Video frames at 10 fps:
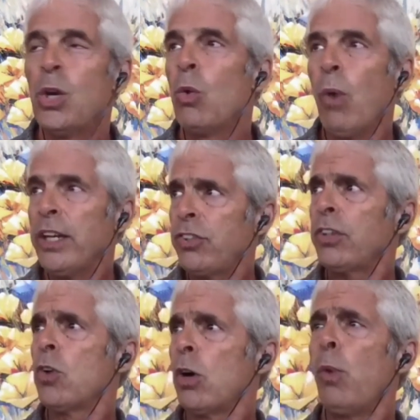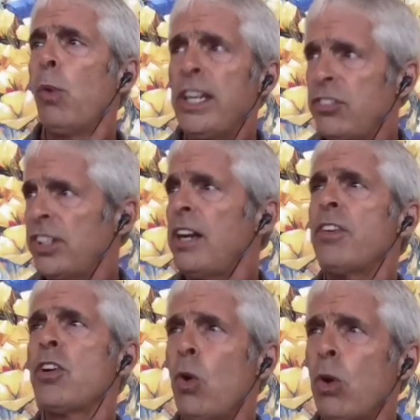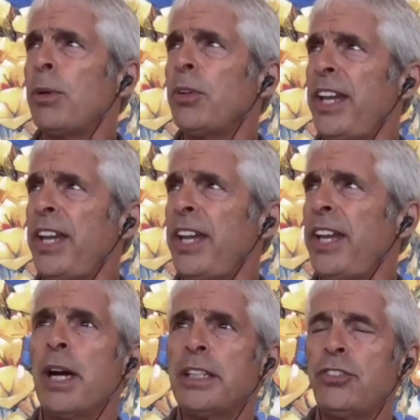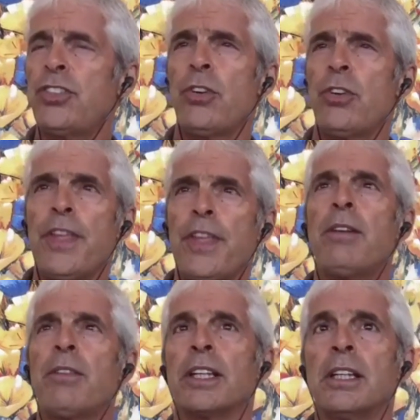Why is there no, why is it ever normal to have antibodies to your thyroid?